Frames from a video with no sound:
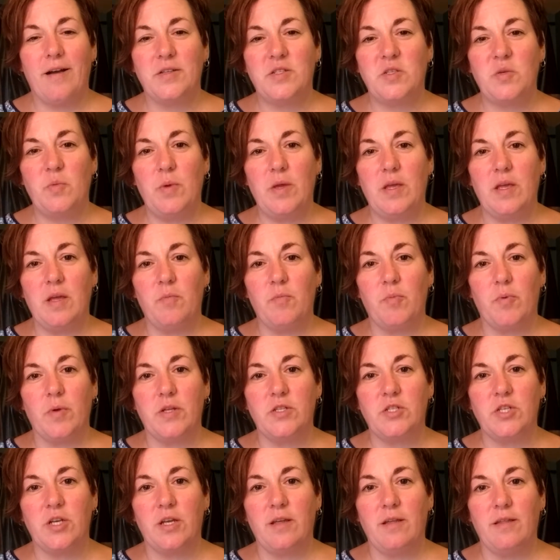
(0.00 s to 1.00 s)
to begin
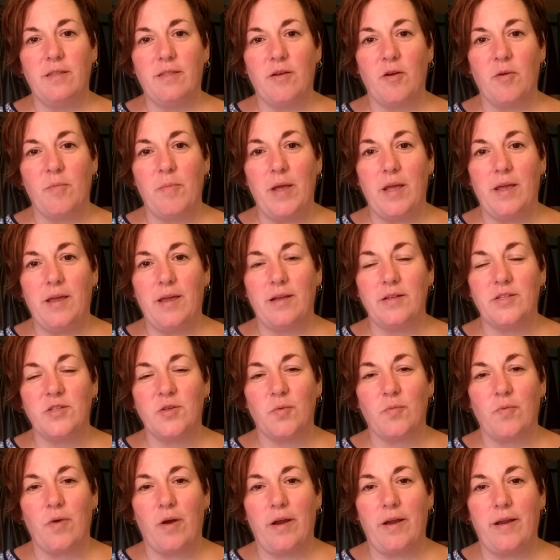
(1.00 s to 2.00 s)
bridging their making
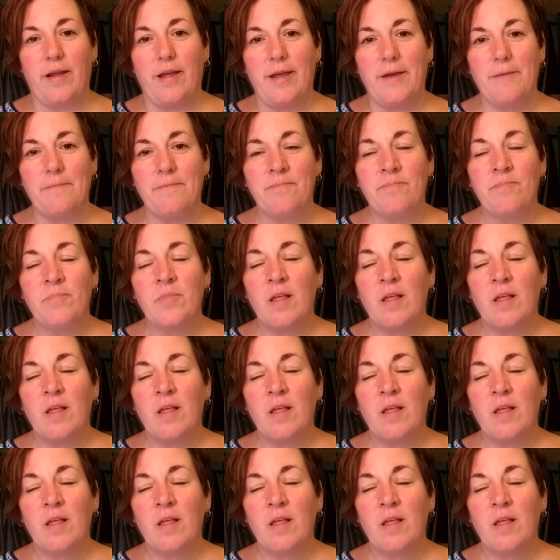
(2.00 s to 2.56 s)
to writing,